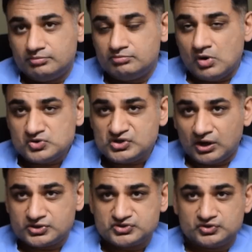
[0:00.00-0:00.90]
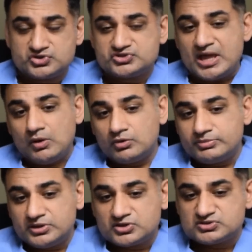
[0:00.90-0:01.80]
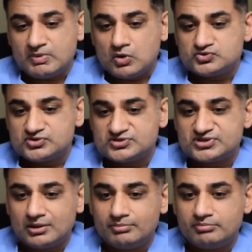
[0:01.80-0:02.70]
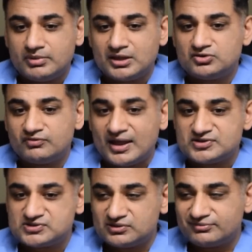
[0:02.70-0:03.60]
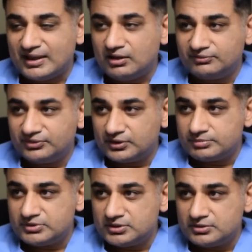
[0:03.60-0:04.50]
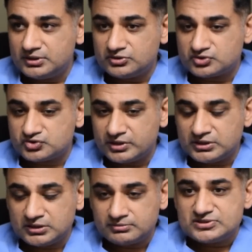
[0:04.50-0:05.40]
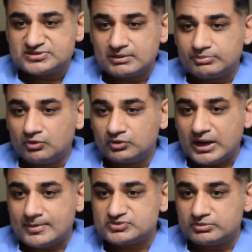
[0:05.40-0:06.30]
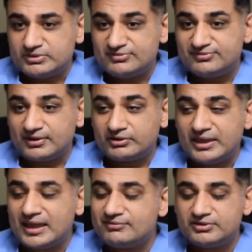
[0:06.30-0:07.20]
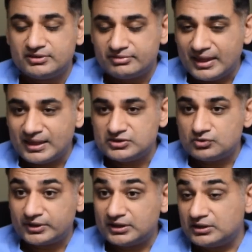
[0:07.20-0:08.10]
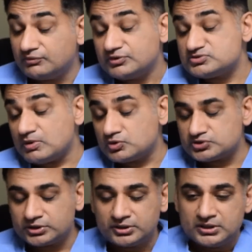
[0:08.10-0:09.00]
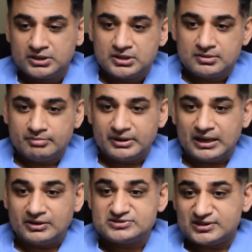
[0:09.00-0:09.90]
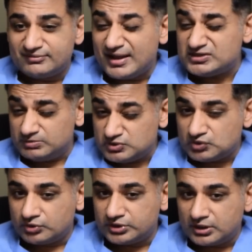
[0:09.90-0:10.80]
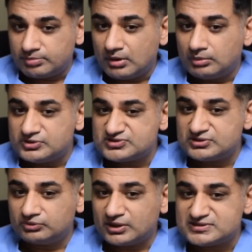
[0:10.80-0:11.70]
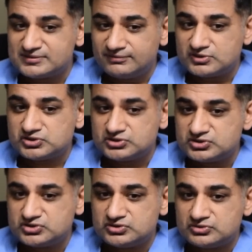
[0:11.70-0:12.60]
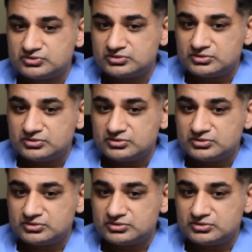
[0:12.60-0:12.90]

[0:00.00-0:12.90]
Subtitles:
Most heart surgeons now will be exposed to some endovascular valve therapy in their training. Some programs will be very heavy in that, and you'll get enough exposure, but I'd say the vast majority are probably still not sufficient to